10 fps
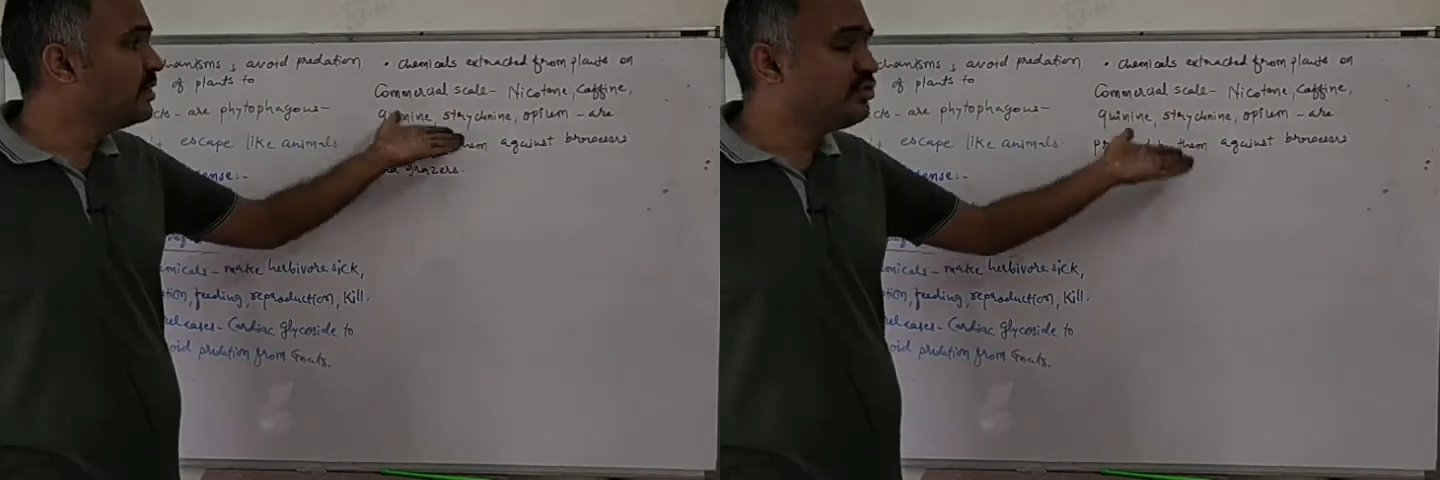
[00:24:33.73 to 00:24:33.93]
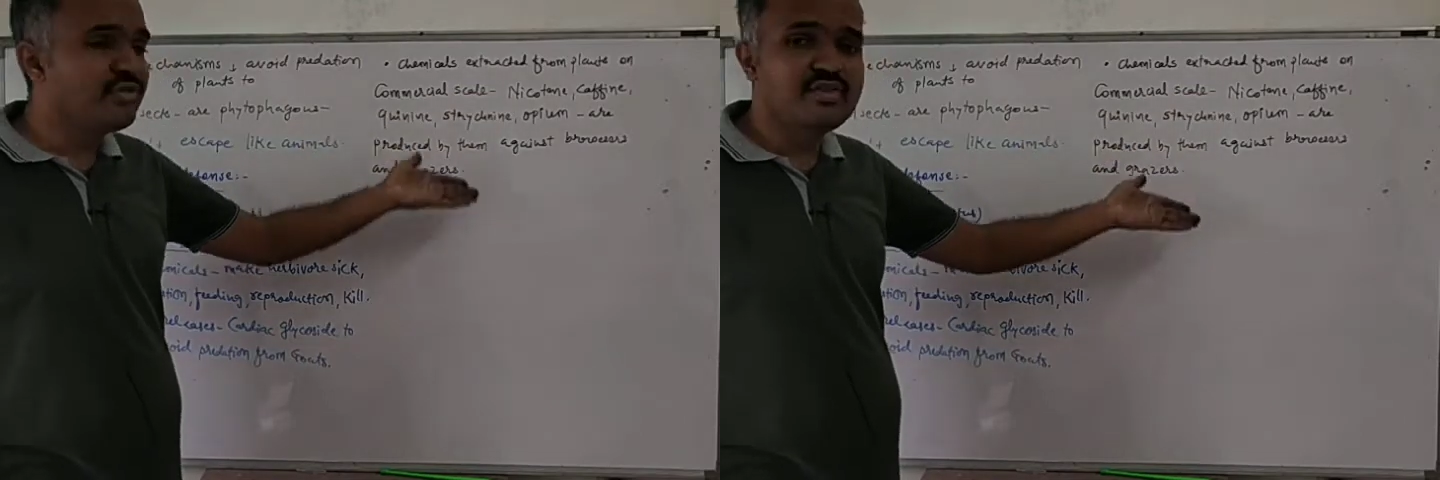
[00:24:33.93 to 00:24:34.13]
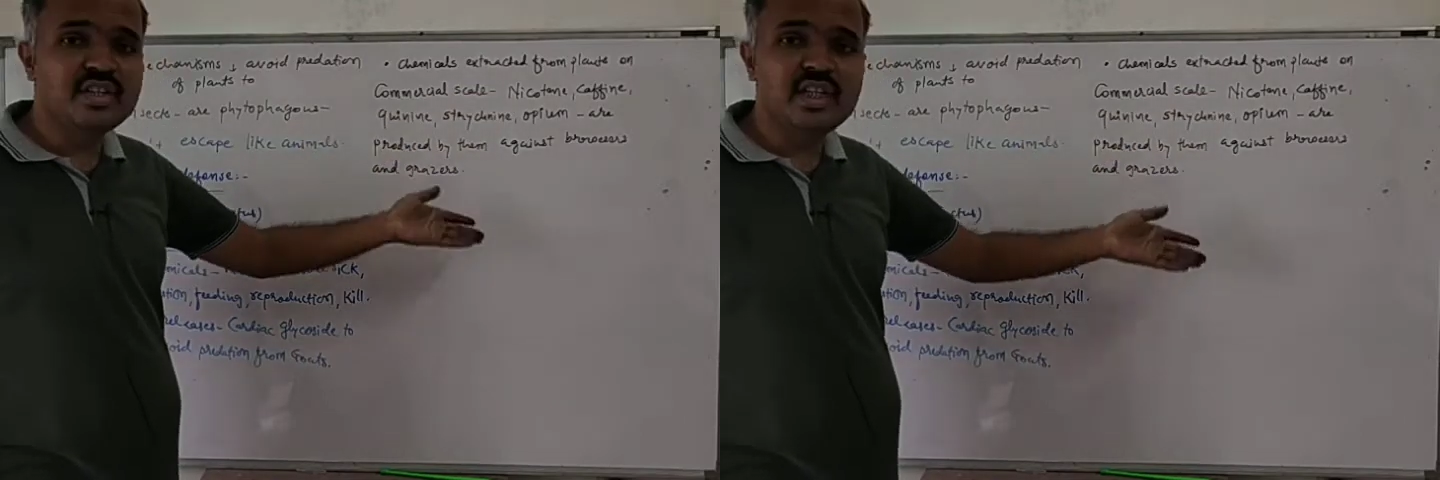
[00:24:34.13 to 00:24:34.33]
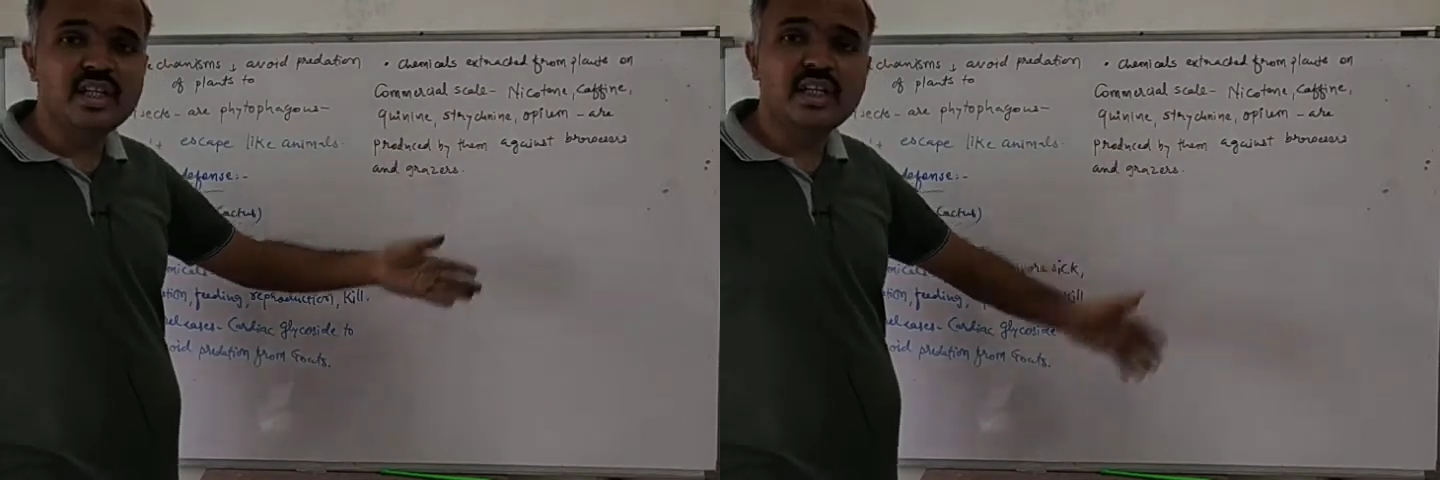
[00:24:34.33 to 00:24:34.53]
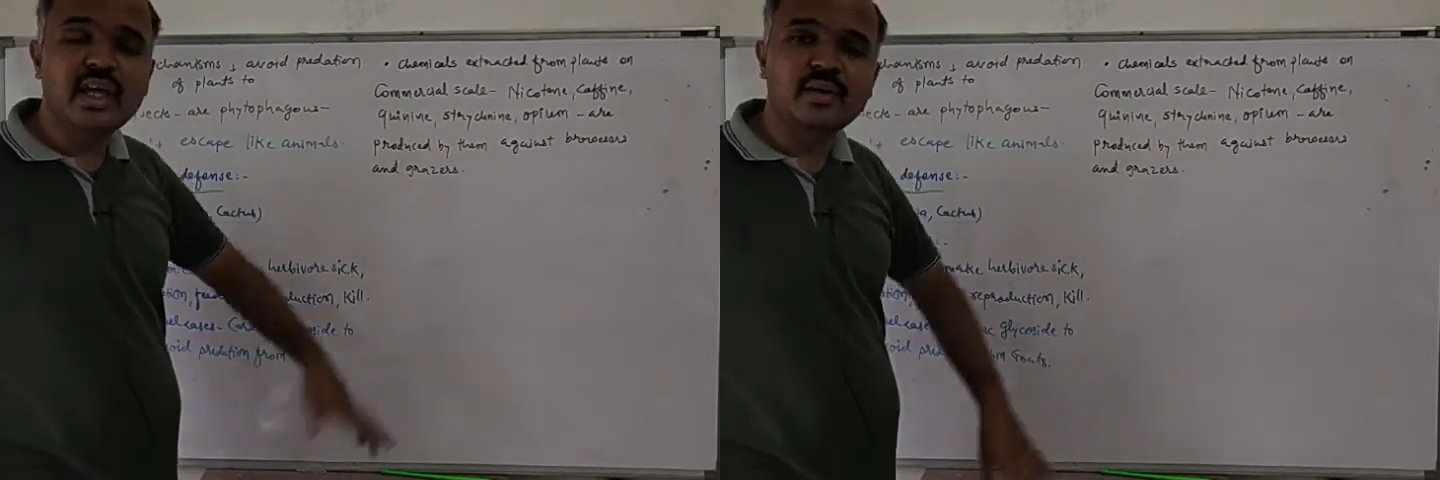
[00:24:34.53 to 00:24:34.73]

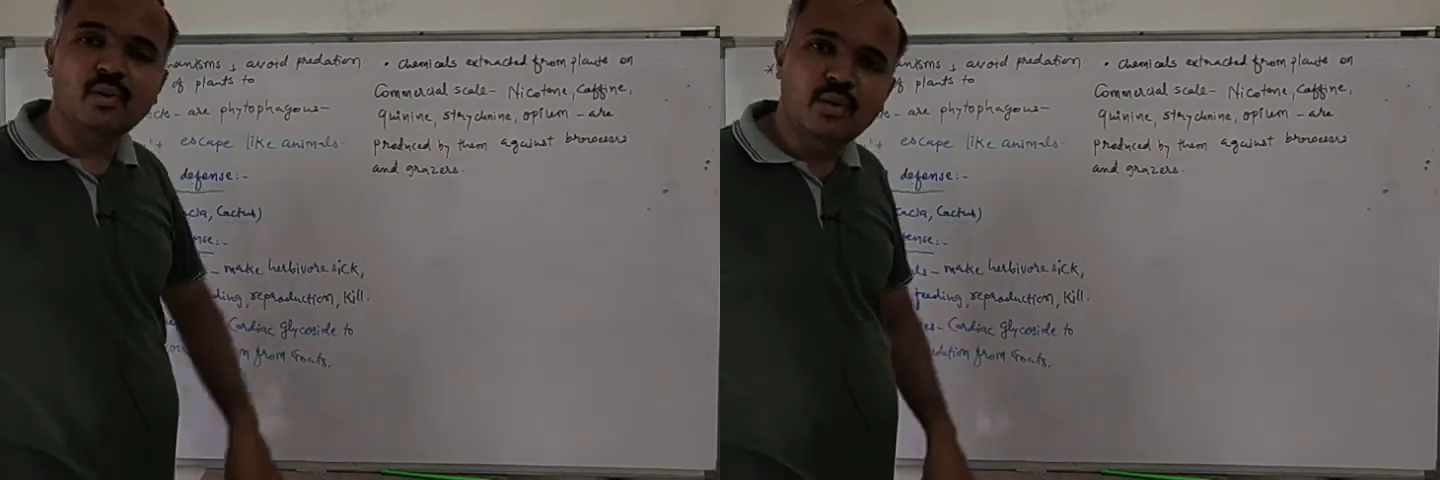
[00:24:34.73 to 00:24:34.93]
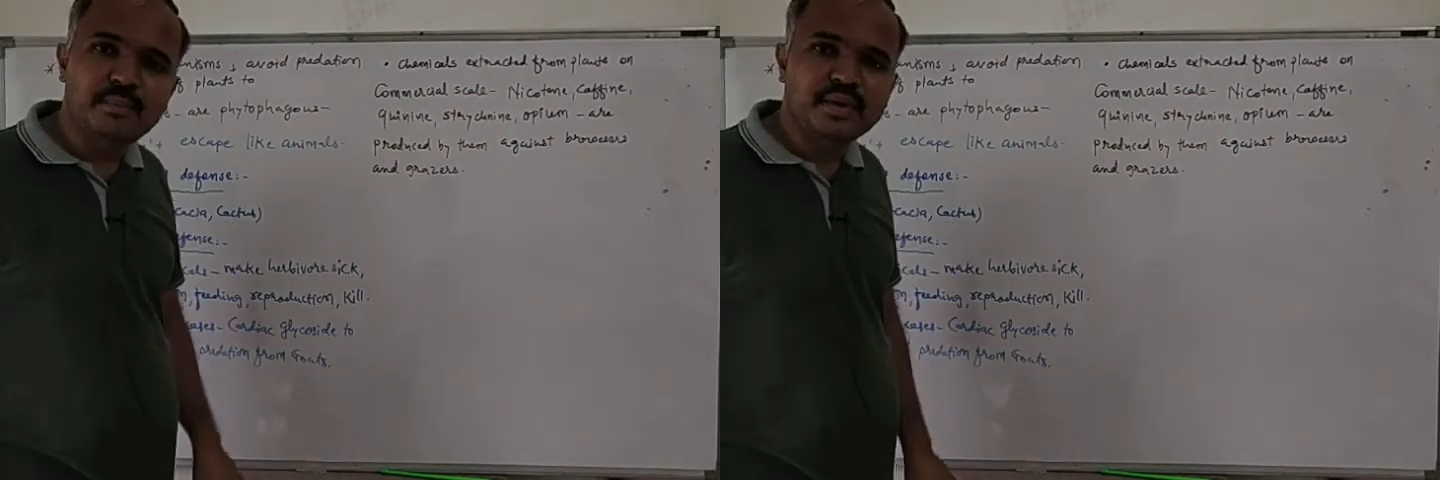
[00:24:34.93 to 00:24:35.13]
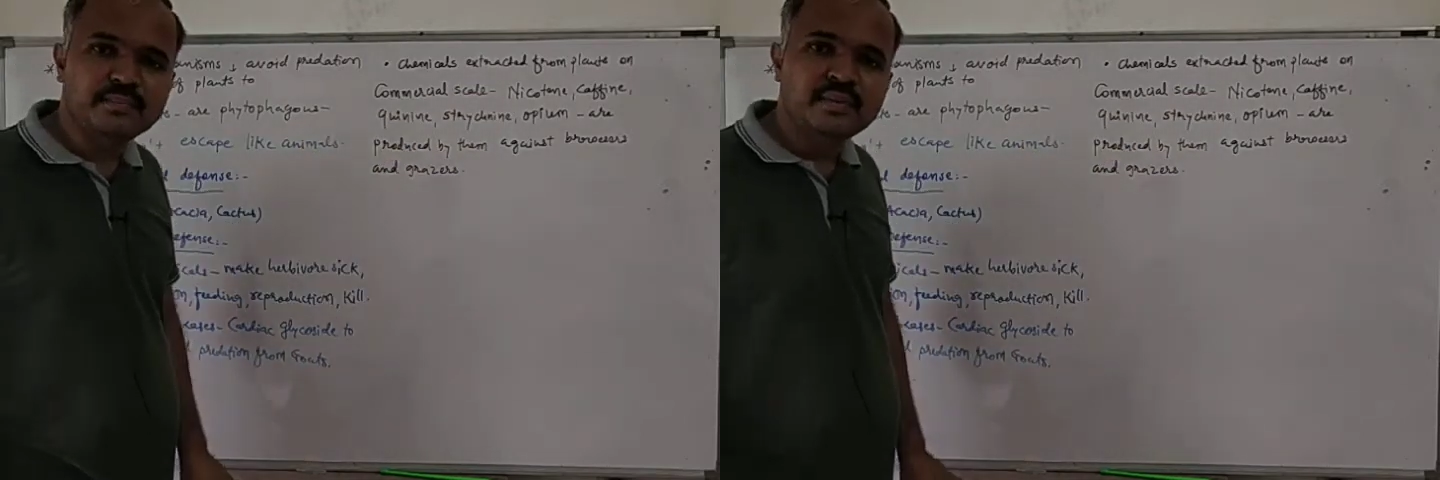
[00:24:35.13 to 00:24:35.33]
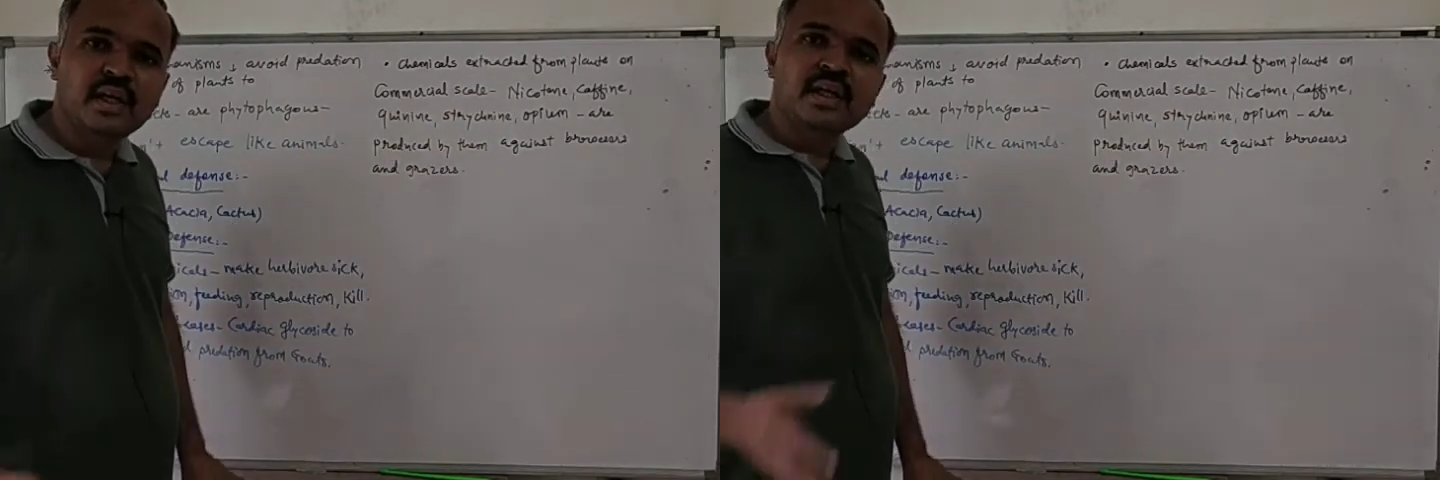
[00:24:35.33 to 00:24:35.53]
strychnine and opium,